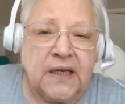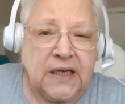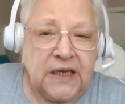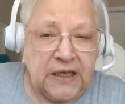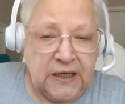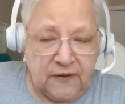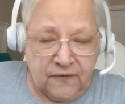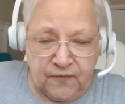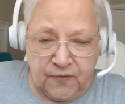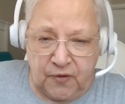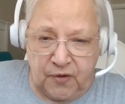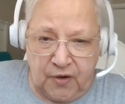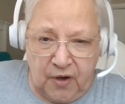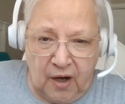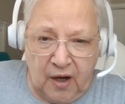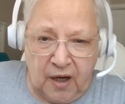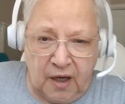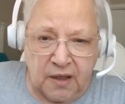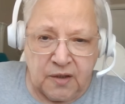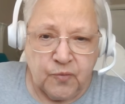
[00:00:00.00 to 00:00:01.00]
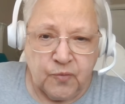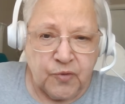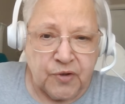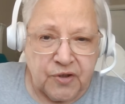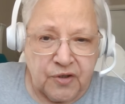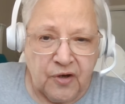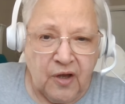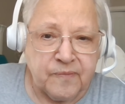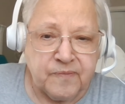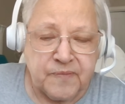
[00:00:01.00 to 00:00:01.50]
if God would
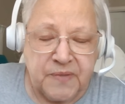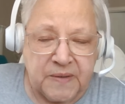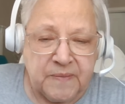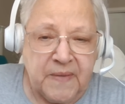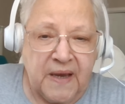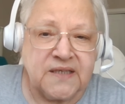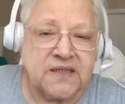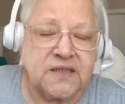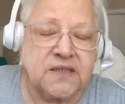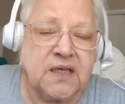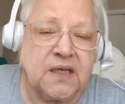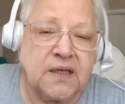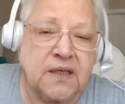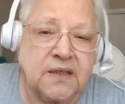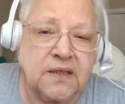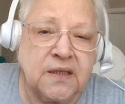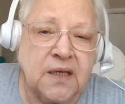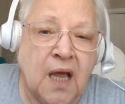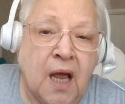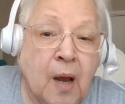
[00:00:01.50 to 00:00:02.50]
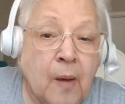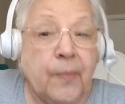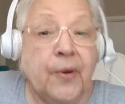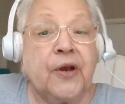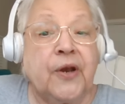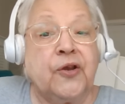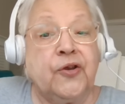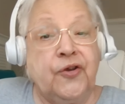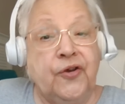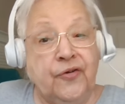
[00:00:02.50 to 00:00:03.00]
not be masculine.
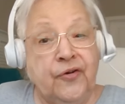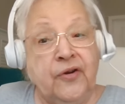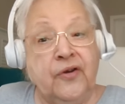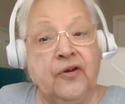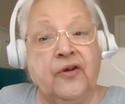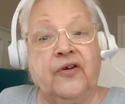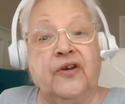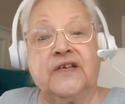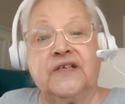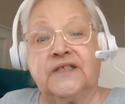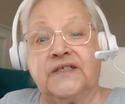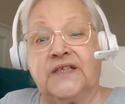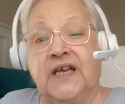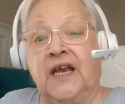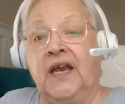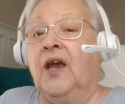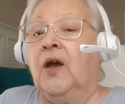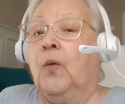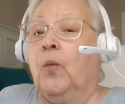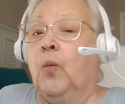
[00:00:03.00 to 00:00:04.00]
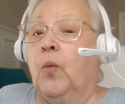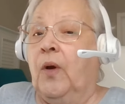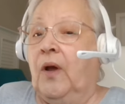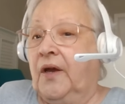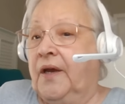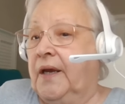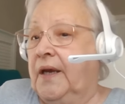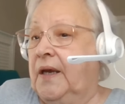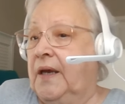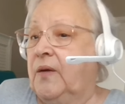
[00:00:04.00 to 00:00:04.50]
But you're going to say, well,
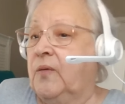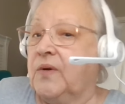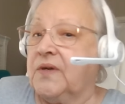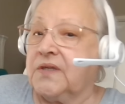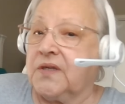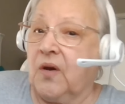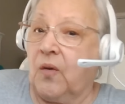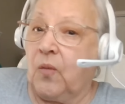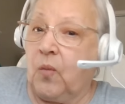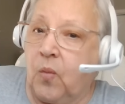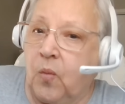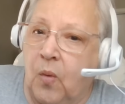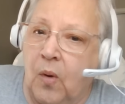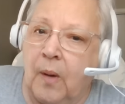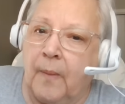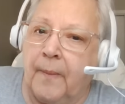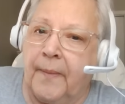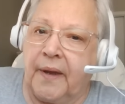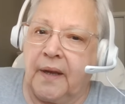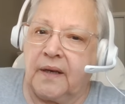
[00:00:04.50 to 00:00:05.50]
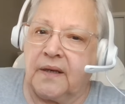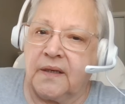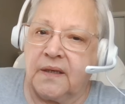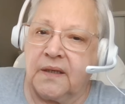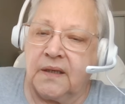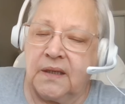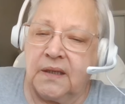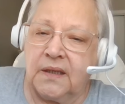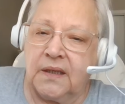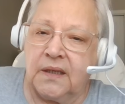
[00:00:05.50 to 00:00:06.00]
he was a woman.
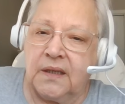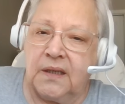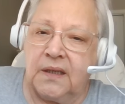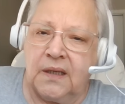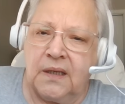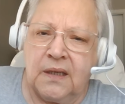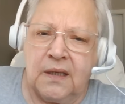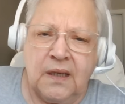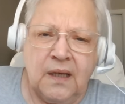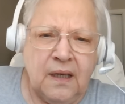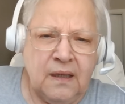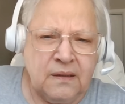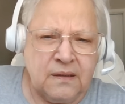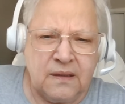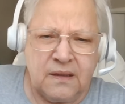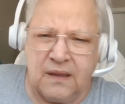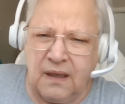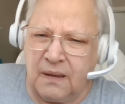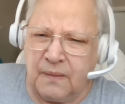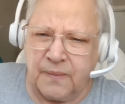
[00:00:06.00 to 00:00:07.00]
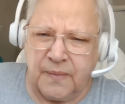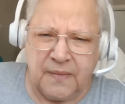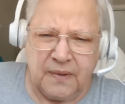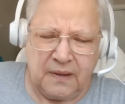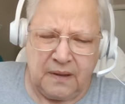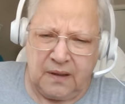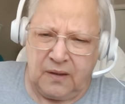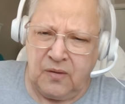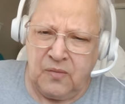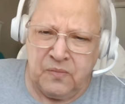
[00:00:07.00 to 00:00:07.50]
How dumb
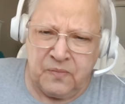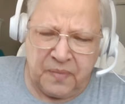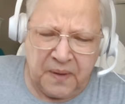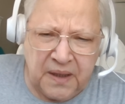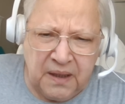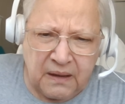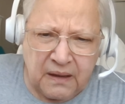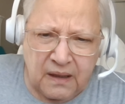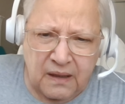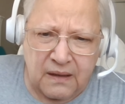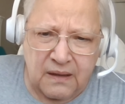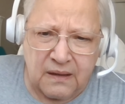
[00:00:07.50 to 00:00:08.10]
can you be?